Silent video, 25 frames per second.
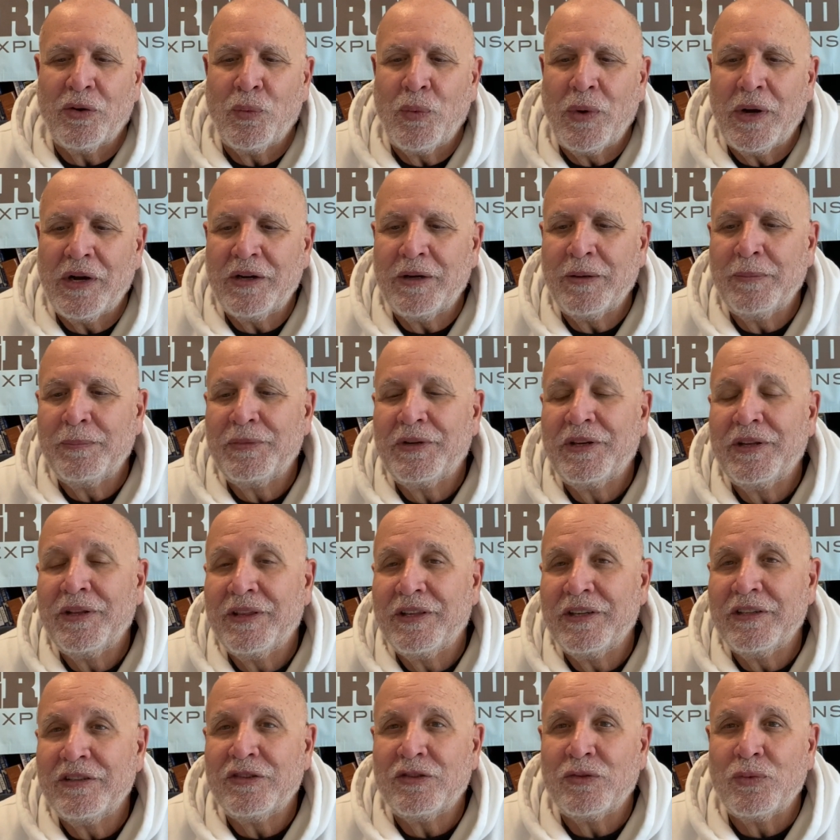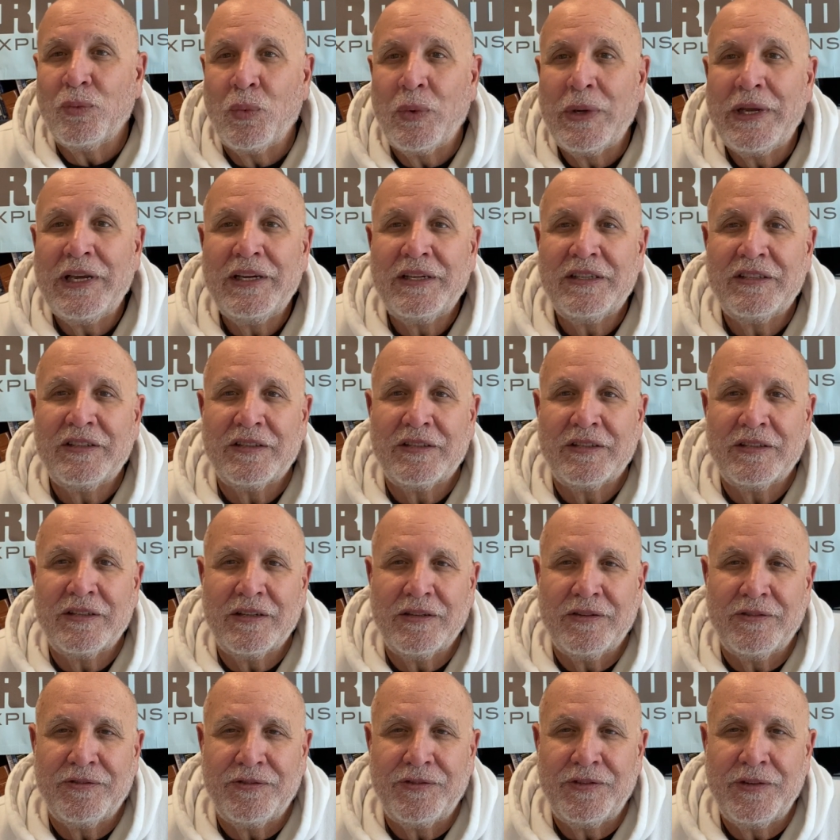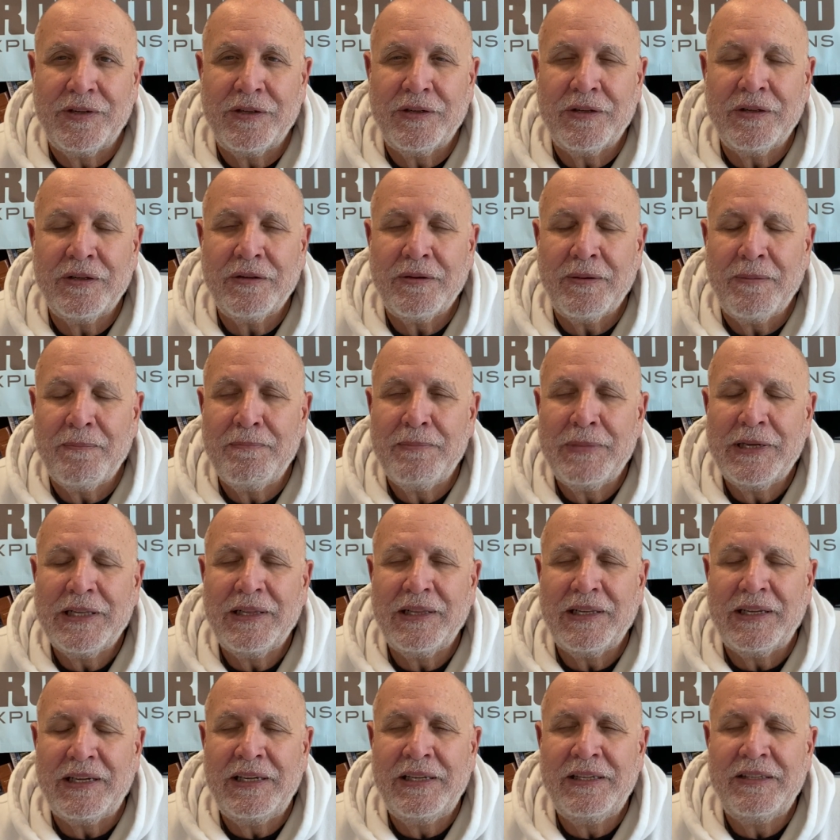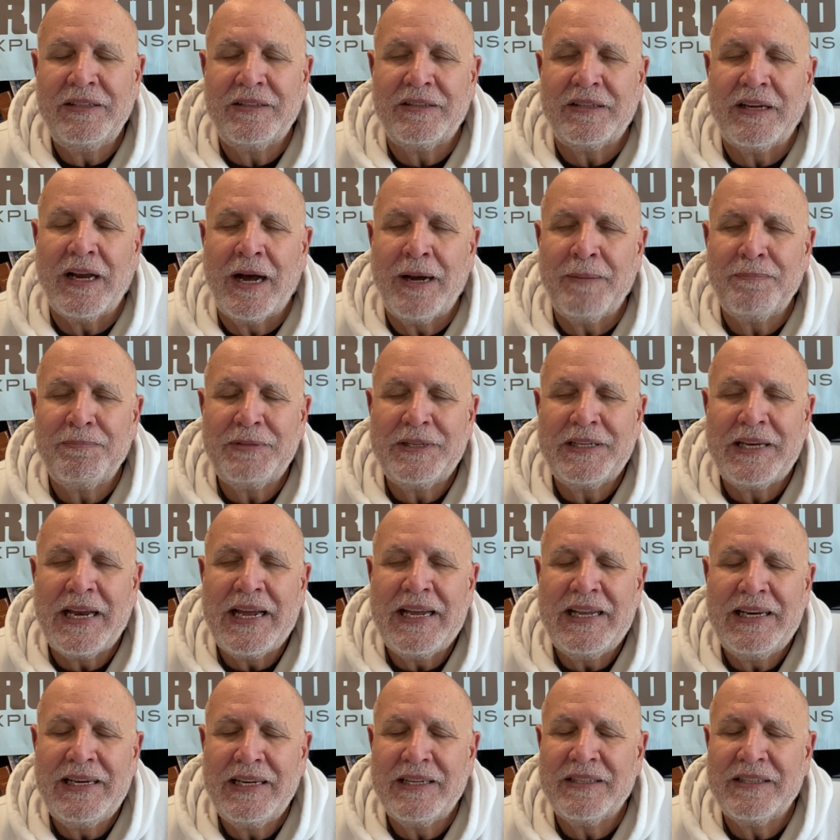Welcome to this week's KFIR Middle East Update.